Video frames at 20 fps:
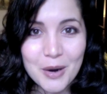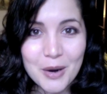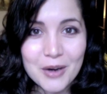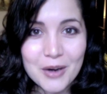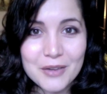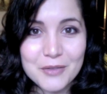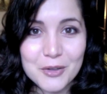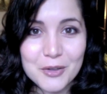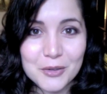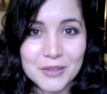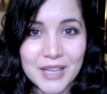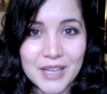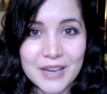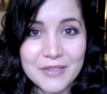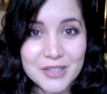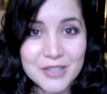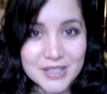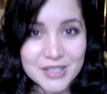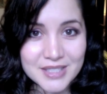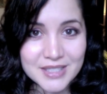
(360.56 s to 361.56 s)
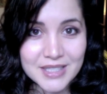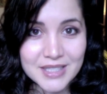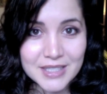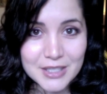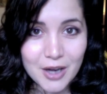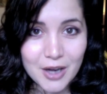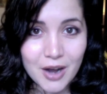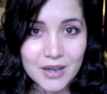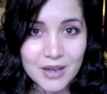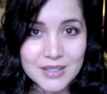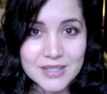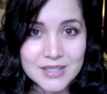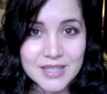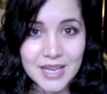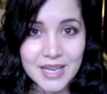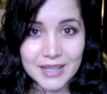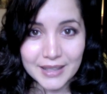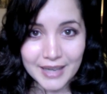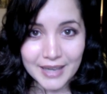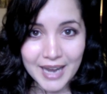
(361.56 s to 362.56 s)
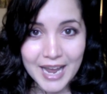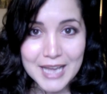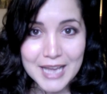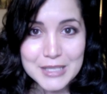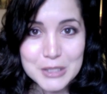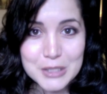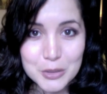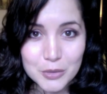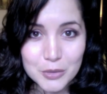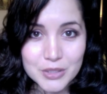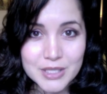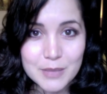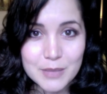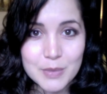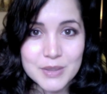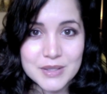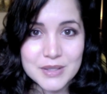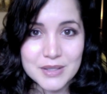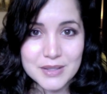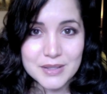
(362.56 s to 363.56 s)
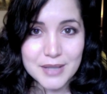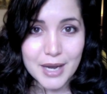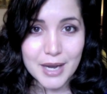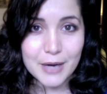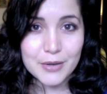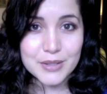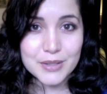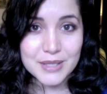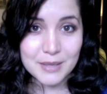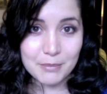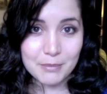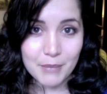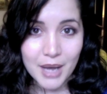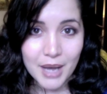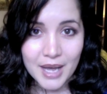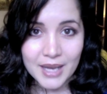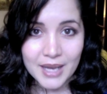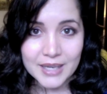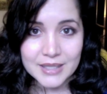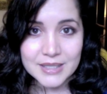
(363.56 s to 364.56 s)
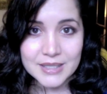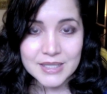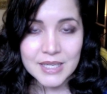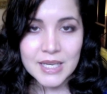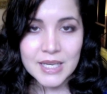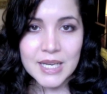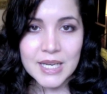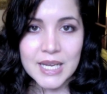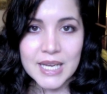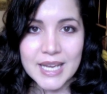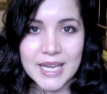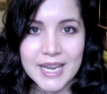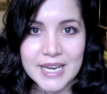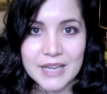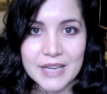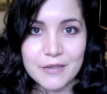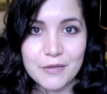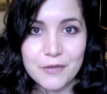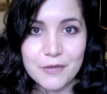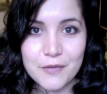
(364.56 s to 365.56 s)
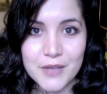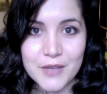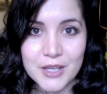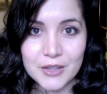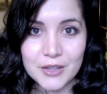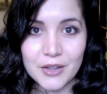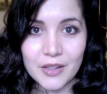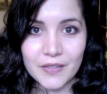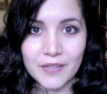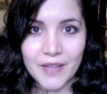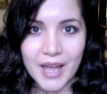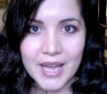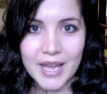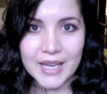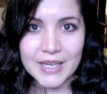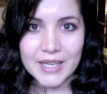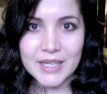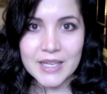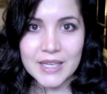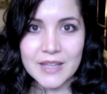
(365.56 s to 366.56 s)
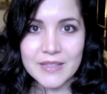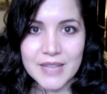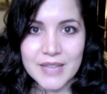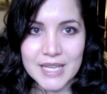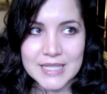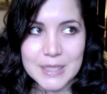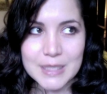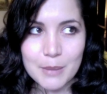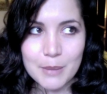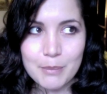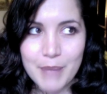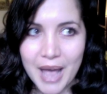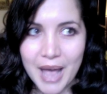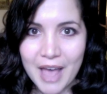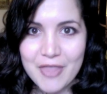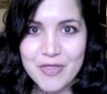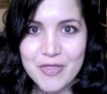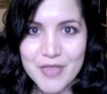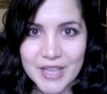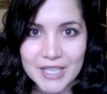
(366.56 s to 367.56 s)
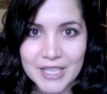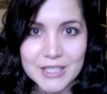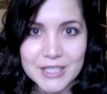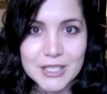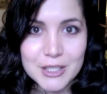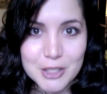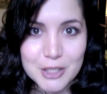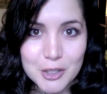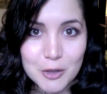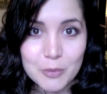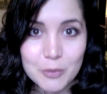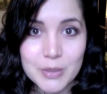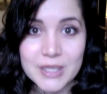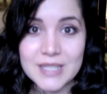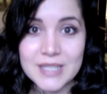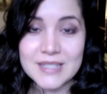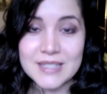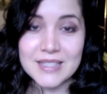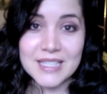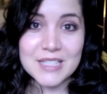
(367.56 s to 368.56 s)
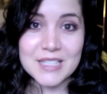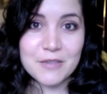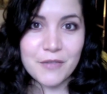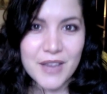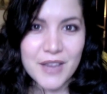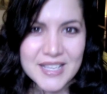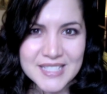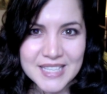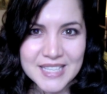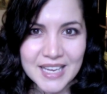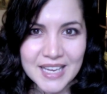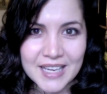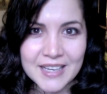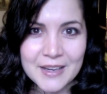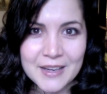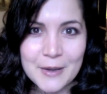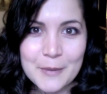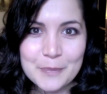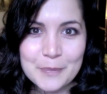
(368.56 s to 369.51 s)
part of your life that's detoxed and that has your deepest desires in mind, it can feel like that's a bad thing to do because let's face it,